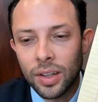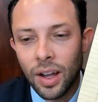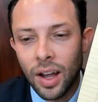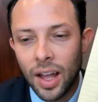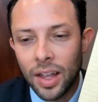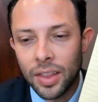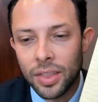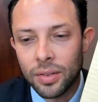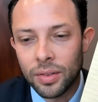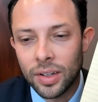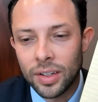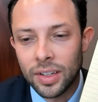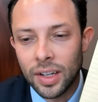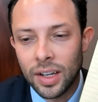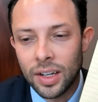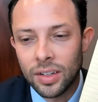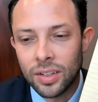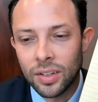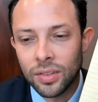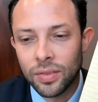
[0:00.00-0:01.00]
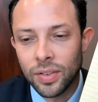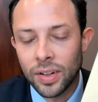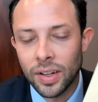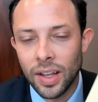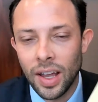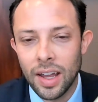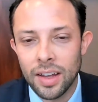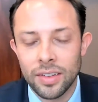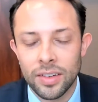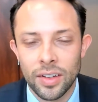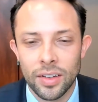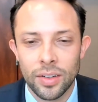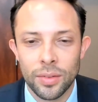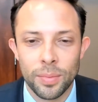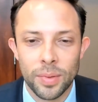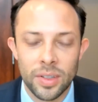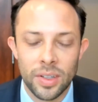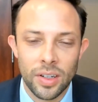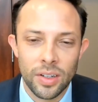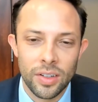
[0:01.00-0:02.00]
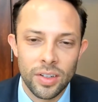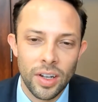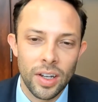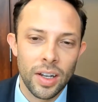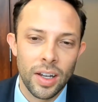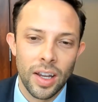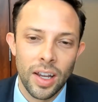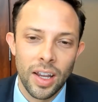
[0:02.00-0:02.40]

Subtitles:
authorization for last disposition.